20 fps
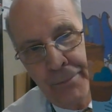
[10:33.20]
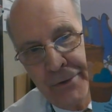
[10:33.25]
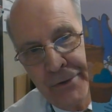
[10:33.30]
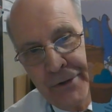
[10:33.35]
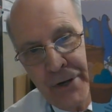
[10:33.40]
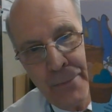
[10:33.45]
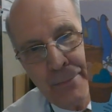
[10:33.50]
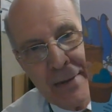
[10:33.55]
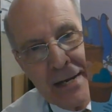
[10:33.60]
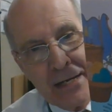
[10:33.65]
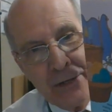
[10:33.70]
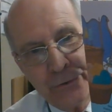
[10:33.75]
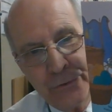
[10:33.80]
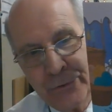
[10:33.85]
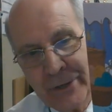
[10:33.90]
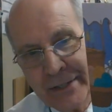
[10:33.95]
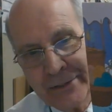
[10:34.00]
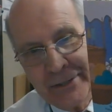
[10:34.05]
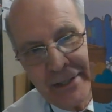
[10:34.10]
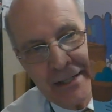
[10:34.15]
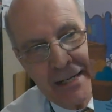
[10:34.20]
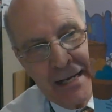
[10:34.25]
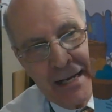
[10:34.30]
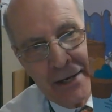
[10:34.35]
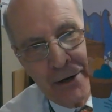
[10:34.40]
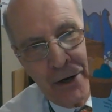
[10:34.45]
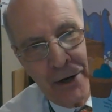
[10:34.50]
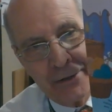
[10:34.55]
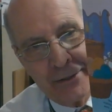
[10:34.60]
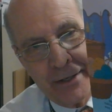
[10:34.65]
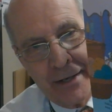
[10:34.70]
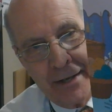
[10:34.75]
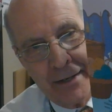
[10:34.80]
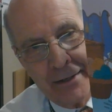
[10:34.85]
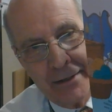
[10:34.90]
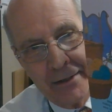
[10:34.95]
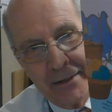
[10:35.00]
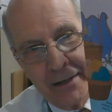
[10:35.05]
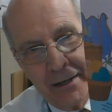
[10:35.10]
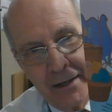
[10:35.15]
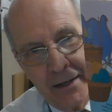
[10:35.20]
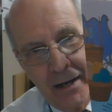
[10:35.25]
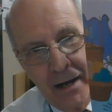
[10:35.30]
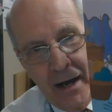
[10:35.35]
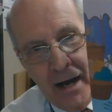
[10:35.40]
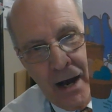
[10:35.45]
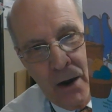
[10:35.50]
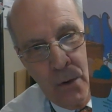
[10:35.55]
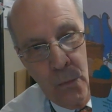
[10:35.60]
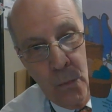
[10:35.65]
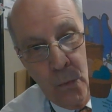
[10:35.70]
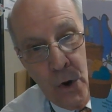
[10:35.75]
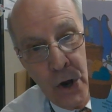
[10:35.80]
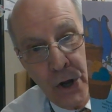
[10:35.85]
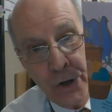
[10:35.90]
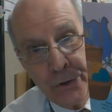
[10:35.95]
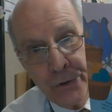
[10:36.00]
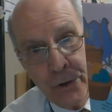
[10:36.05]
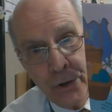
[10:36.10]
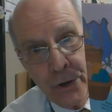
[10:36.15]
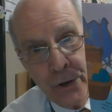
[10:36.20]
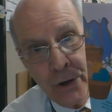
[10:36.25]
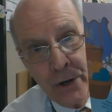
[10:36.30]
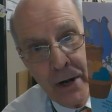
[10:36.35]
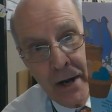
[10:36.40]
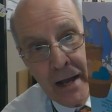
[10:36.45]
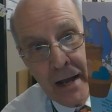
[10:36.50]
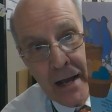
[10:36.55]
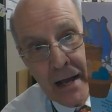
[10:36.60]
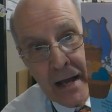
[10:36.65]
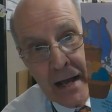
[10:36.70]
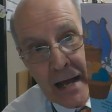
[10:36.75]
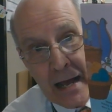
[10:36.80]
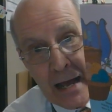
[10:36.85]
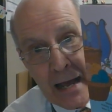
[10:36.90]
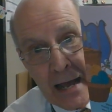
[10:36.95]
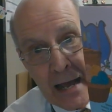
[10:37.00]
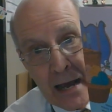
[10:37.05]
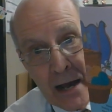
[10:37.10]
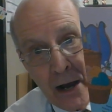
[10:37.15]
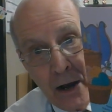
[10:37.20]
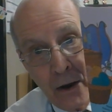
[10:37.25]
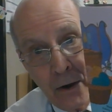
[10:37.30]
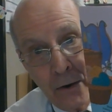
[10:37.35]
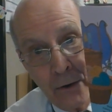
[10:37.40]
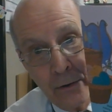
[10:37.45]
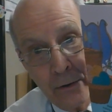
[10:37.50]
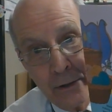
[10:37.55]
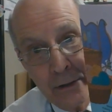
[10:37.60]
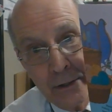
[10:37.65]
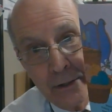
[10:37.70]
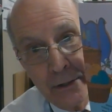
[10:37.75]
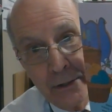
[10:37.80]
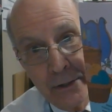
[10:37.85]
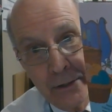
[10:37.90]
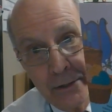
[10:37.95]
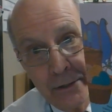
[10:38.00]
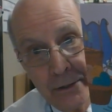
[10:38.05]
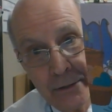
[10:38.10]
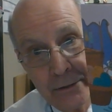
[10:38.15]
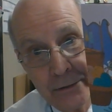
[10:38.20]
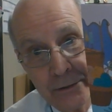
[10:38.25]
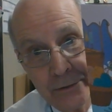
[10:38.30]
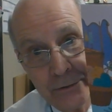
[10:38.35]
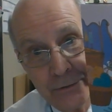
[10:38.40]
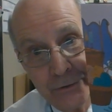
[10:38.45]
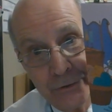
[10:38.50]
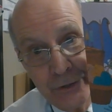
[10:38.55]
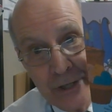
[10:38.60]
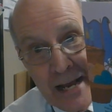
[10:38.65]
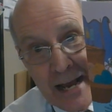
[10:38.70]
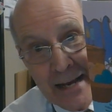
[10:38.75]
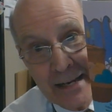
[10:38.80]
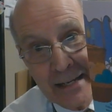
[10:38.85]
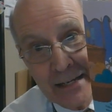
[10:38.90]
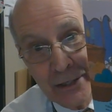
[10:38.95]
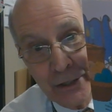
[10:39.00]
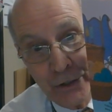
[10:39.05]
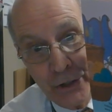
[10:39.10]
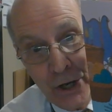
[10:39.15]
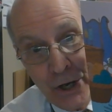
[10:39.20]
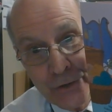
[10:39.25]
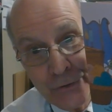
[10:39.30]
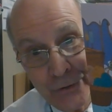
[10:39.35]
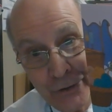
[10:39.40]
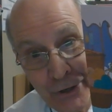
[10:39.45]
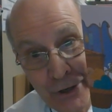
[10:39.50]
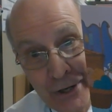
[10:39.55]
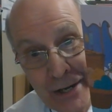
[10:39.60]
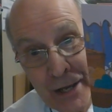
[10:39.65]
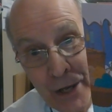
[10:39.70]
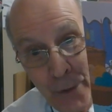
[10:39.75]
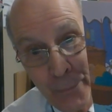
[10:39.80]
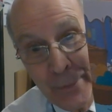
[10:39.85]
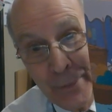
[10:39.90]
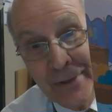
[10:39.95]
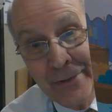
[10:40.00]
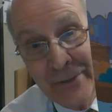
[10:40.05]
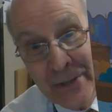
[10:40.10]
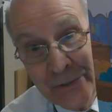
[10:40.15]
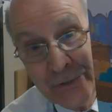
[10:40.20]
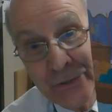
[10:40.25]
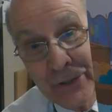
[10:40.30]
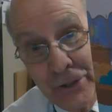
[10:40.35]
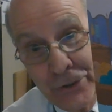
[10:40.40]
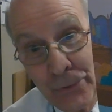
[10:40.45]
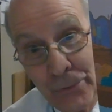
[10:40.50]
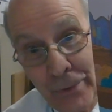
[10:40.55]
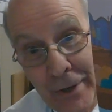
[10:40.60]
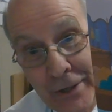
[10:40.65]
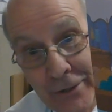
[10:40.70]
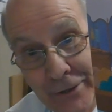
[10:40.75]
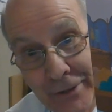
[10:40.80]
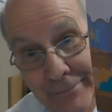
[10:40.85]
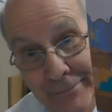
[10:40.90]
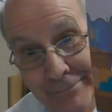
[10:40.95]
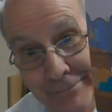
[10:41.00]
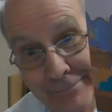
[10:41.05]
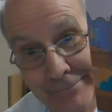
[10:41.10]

They're mean tricks again, aren't they? I wonder how Jack and Gus are going to help in this situation.